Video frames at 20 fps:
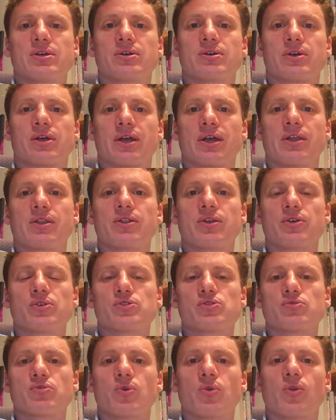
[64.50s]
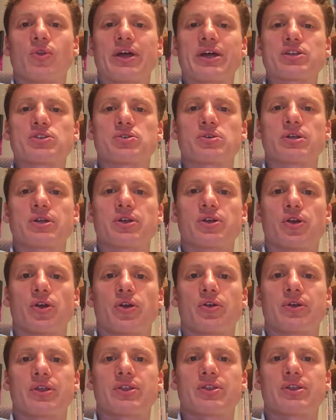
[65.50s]
Okay, those are all naturally
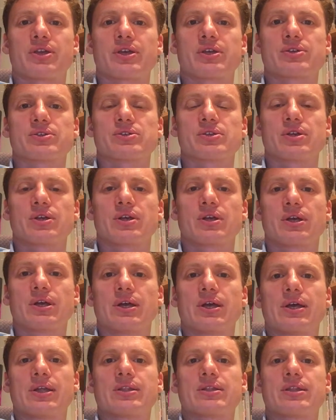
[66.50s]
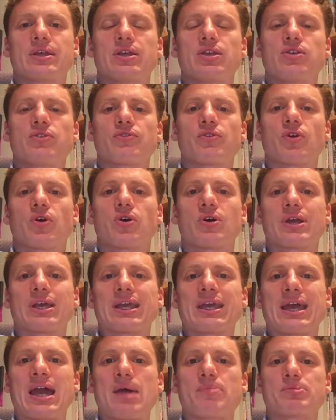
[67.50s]
occurring things. Then you've
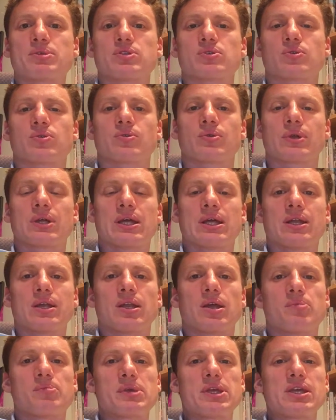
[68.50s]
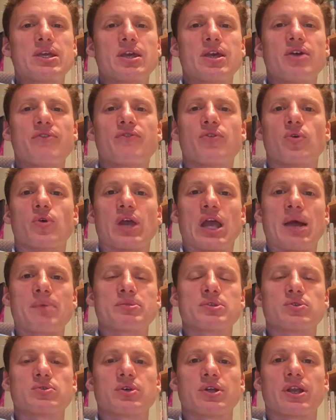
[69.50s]
got capital. Now be careful,
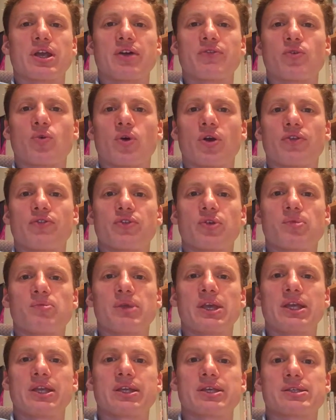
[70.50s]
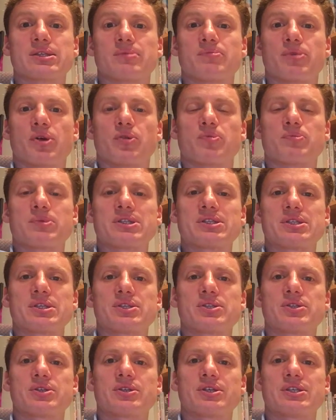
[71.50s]
capital can have quite a few meanings in both
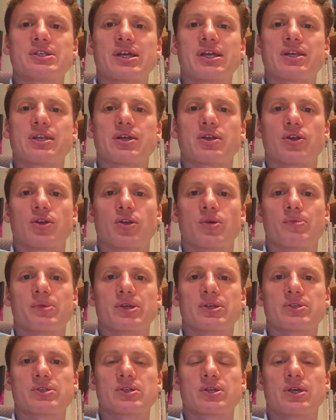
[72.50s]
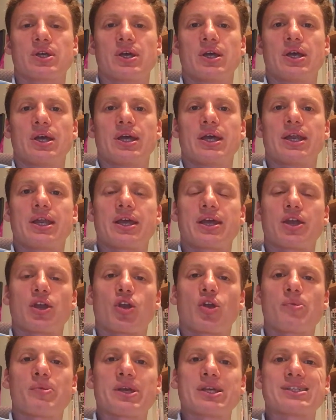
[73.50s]
business studies and economics. In
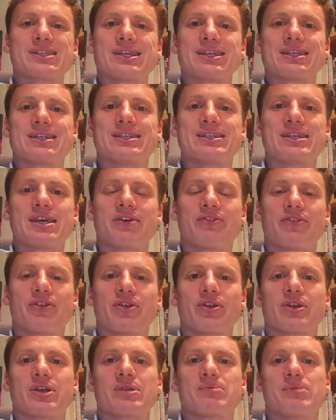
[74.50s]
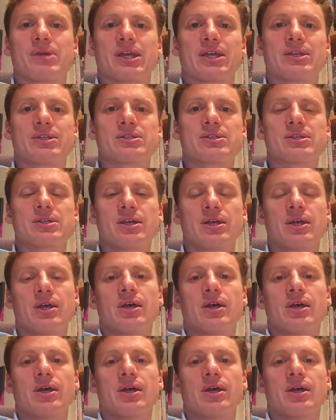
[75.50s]
economics, it definitely means